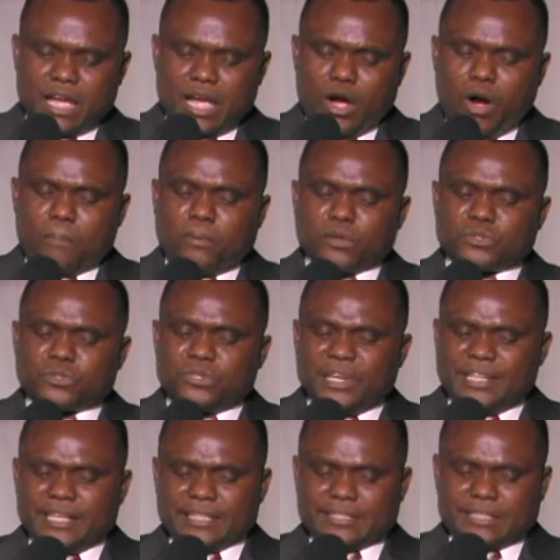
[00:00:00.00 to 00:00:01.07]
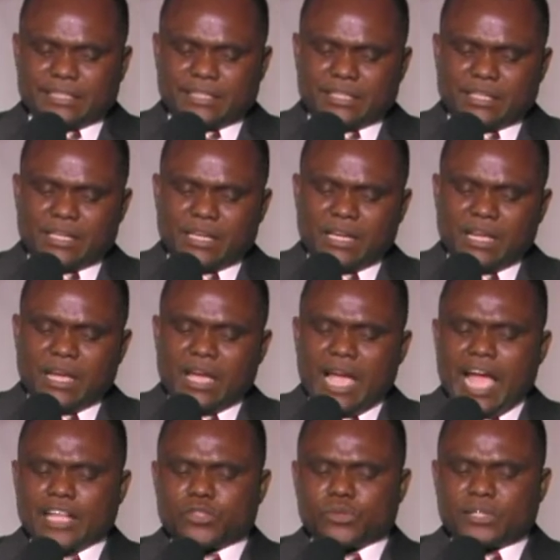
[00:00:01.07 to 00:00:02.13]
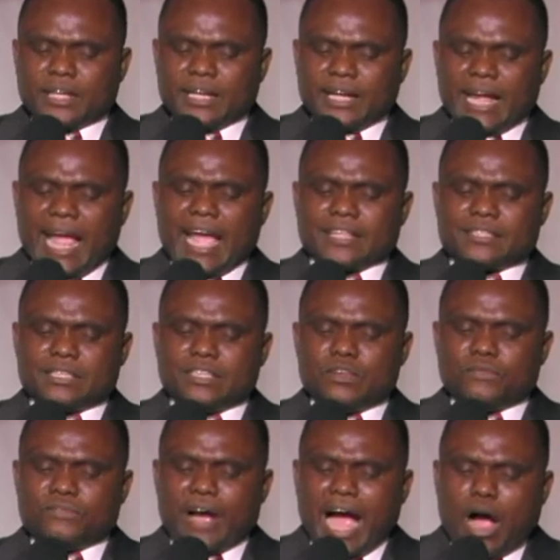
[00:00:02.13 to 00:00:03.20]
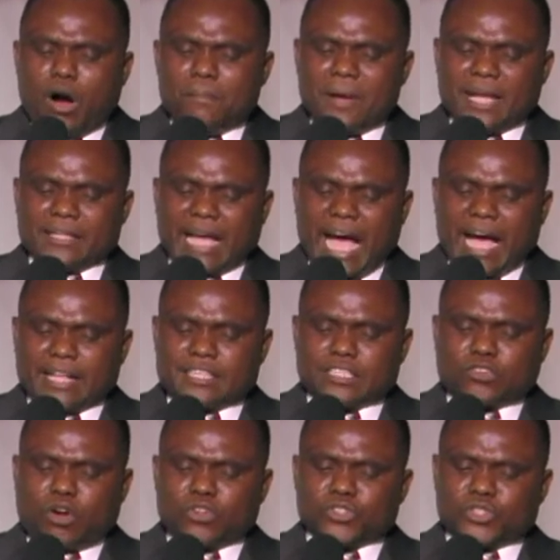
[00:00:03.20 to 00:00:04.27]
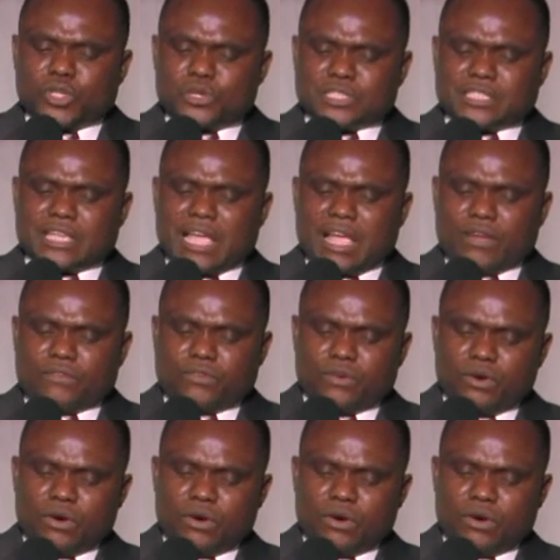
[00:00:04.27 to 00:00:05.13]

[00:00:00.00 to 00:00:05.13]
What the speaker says: opportunity, and to create an environment that is conducive